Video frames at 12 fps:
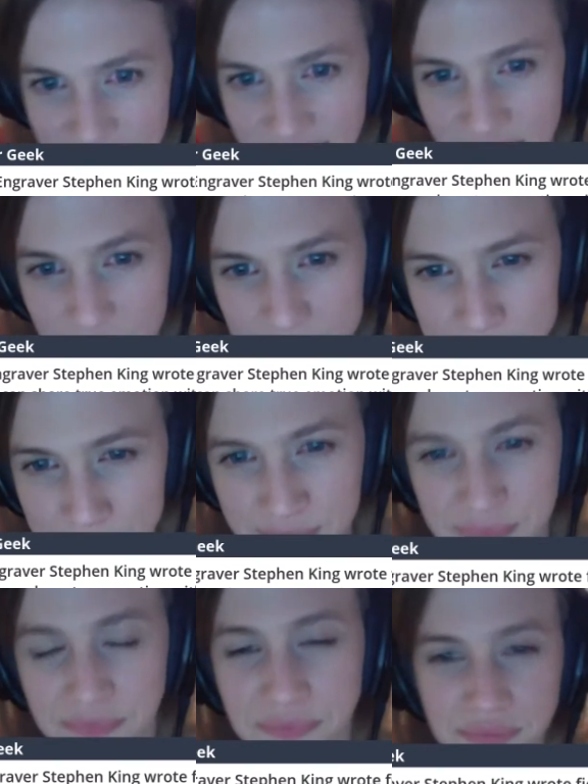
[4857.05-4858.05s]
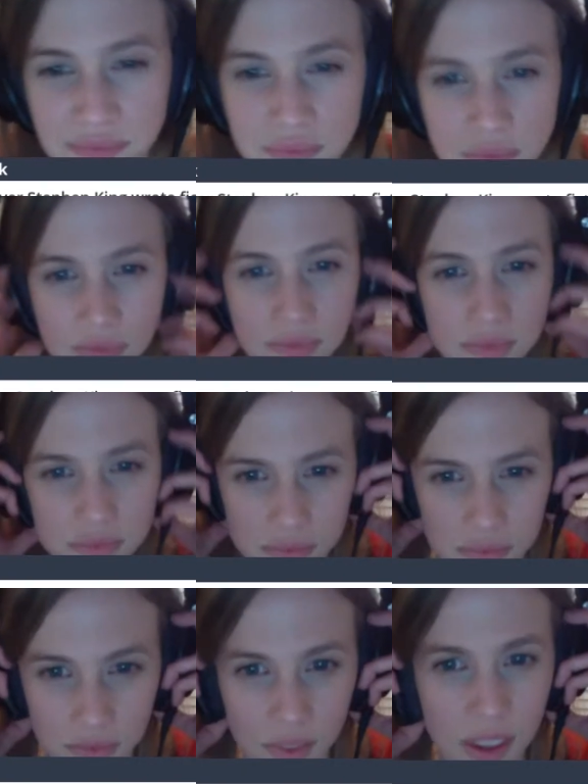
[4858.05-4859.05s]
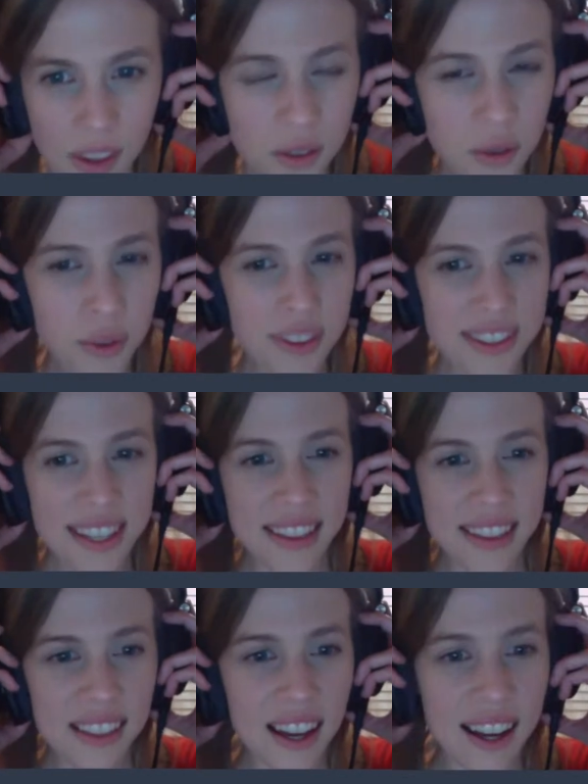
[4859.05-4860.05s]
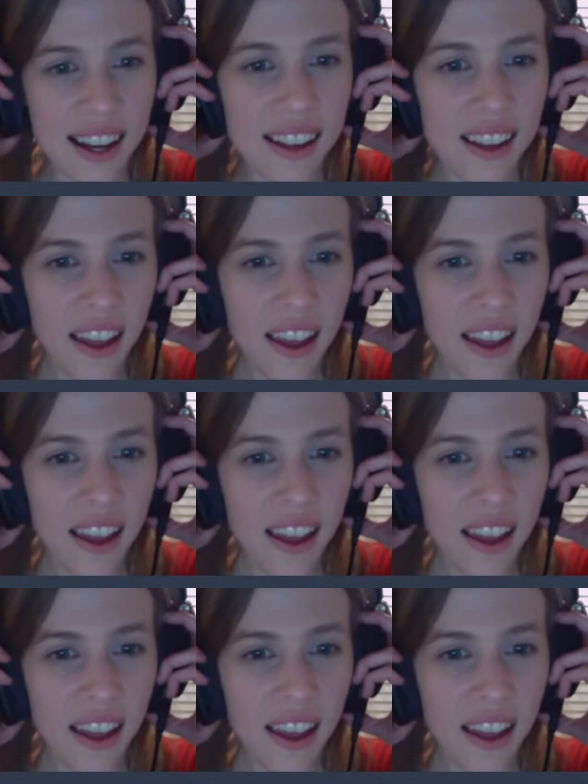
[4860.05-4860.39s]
Um, the truth inside the lie.